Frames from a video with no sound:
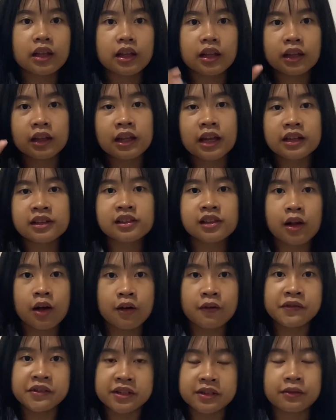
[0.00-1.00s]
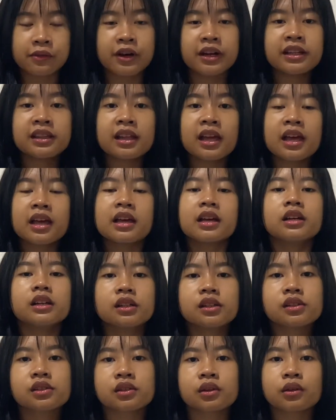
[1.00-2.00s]
lights off it, right?
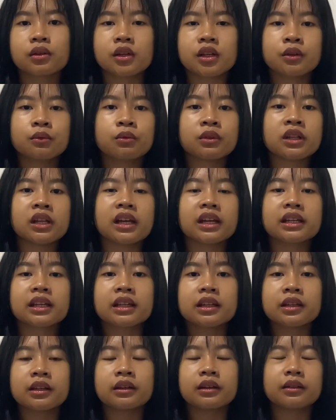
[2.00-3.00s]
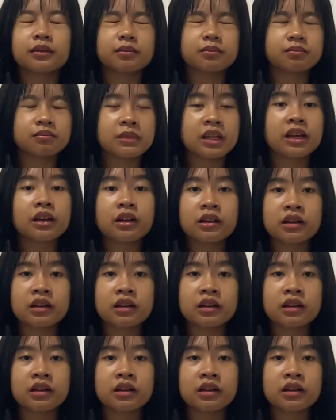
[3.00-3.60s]
So it will make